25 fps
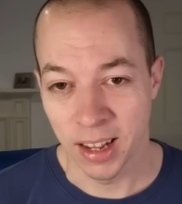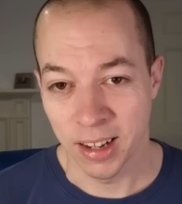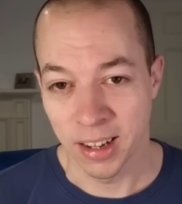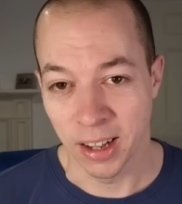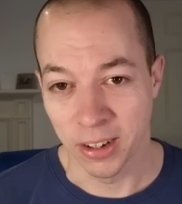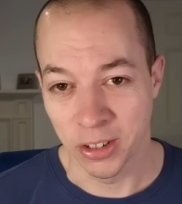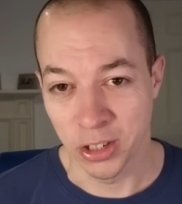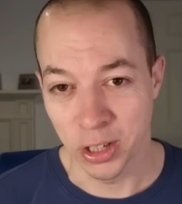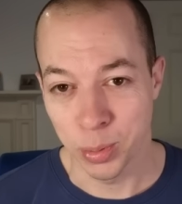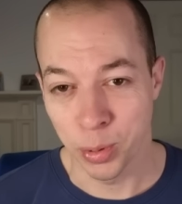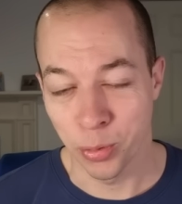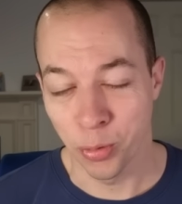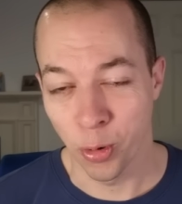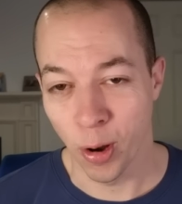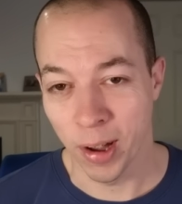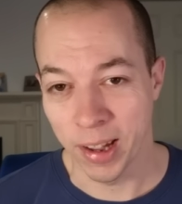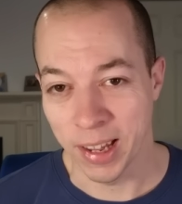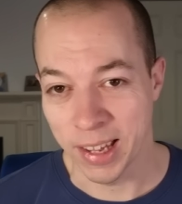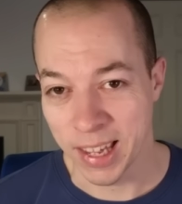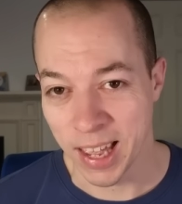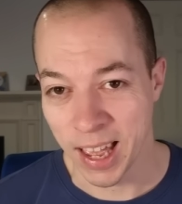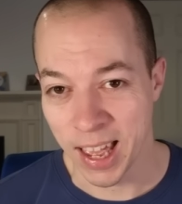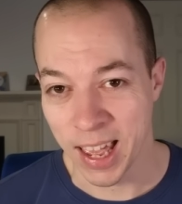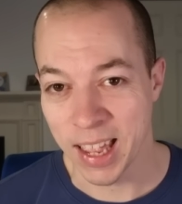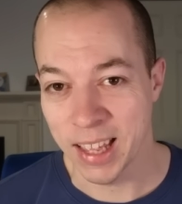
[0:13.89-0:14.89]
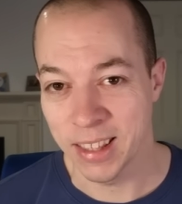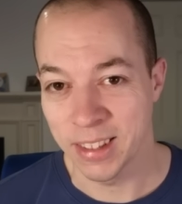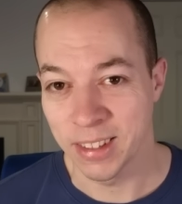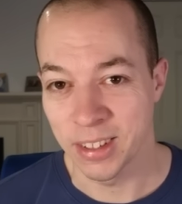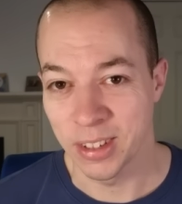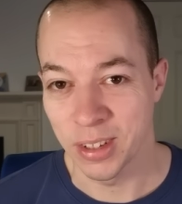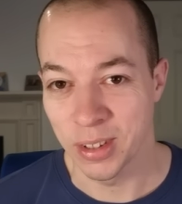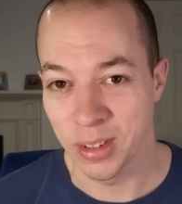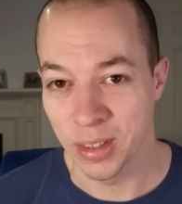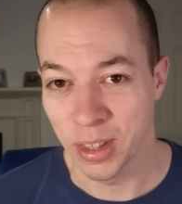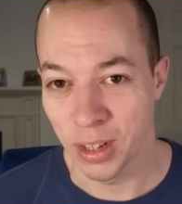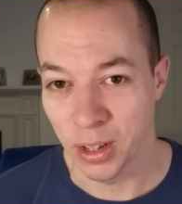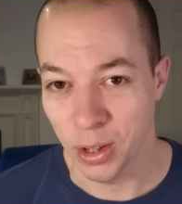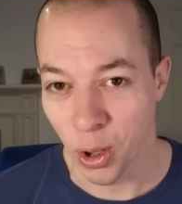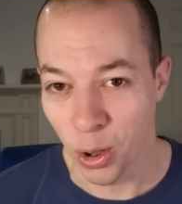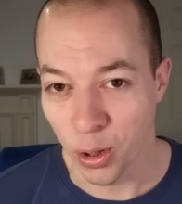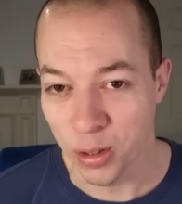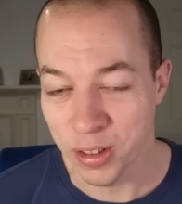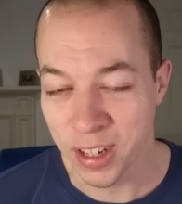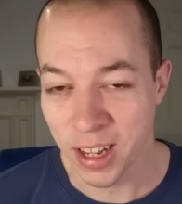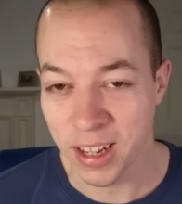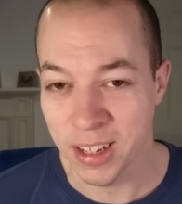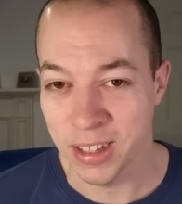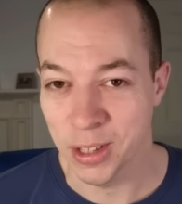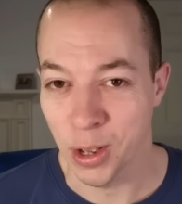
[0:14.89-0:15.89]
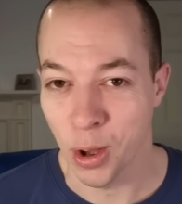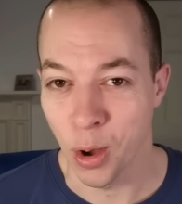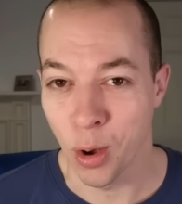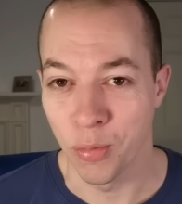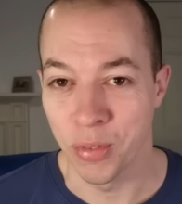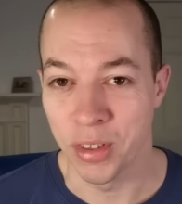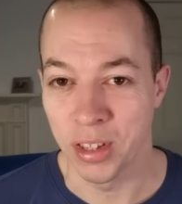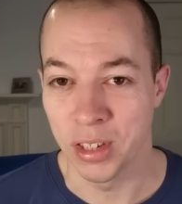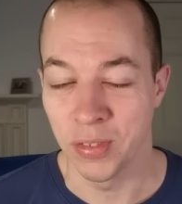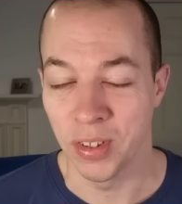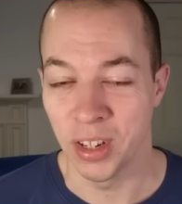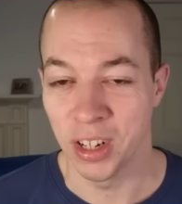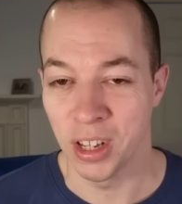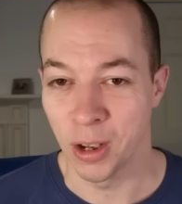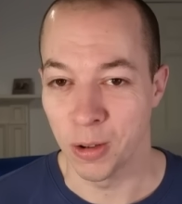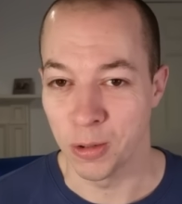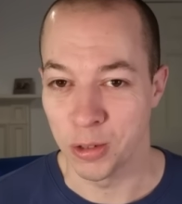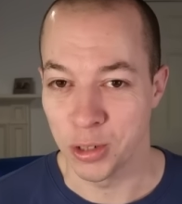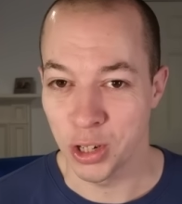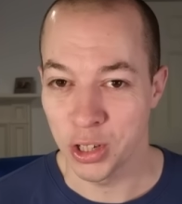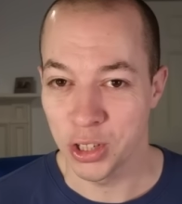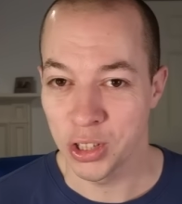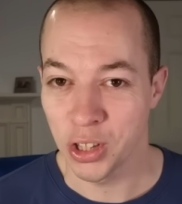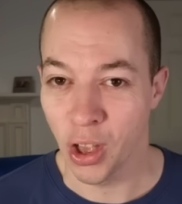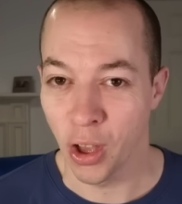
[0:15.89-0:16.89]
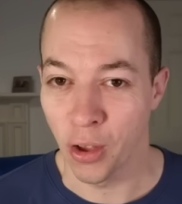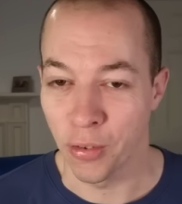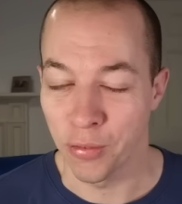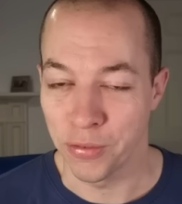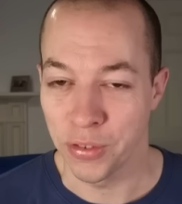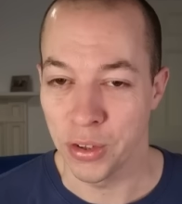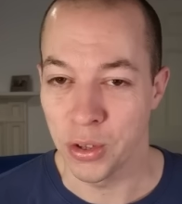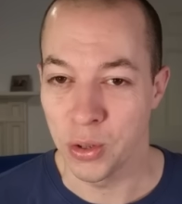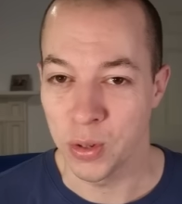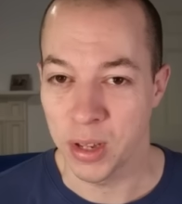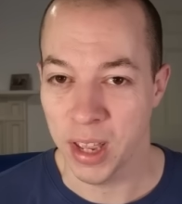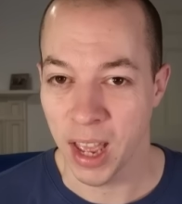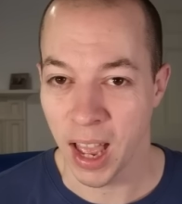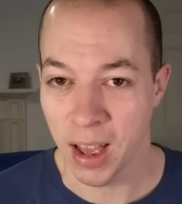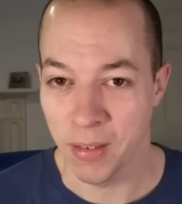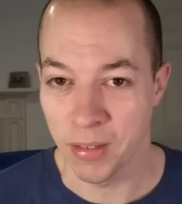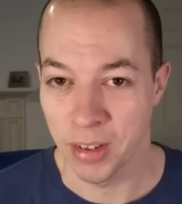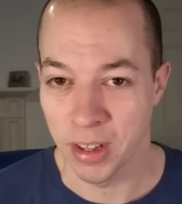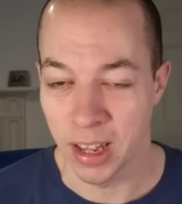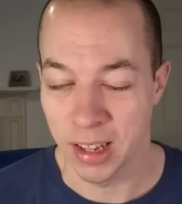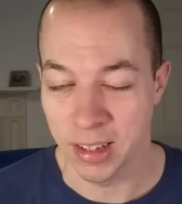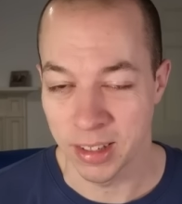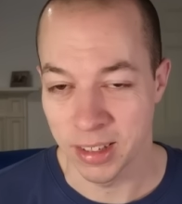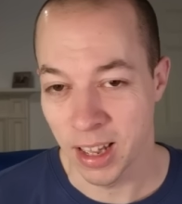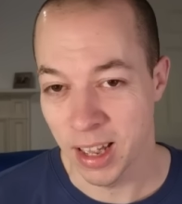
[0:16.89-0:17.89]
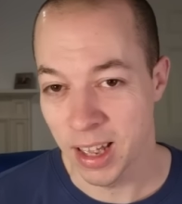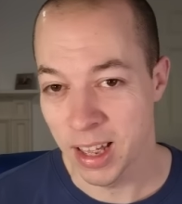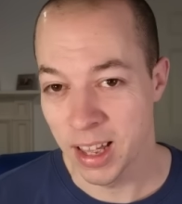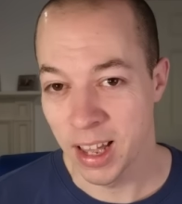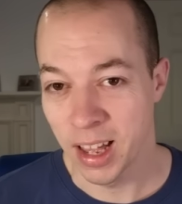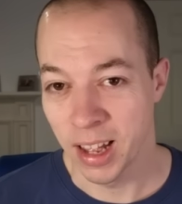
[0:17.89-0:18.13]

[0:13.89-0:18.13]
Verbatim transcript: Now, just before I get into the contents of this video, just a few caveats.